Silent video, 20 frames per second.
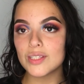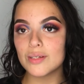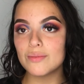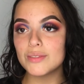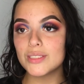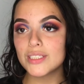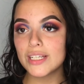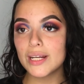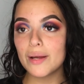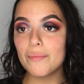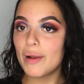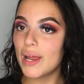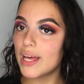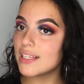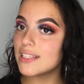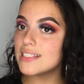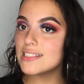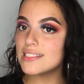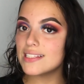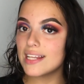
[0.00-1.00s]
So I'm just gonna apply
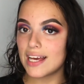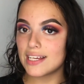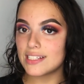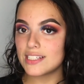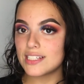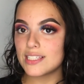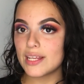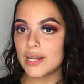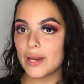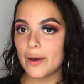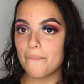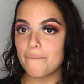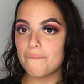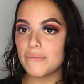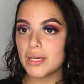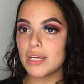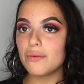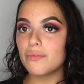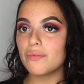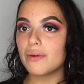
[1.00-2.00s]
these lashes and I'll
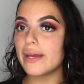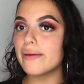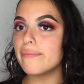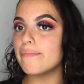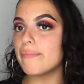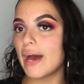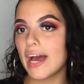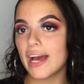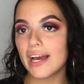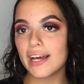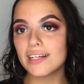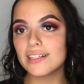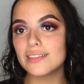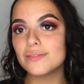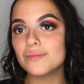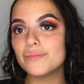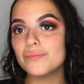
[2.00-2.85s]
be right back.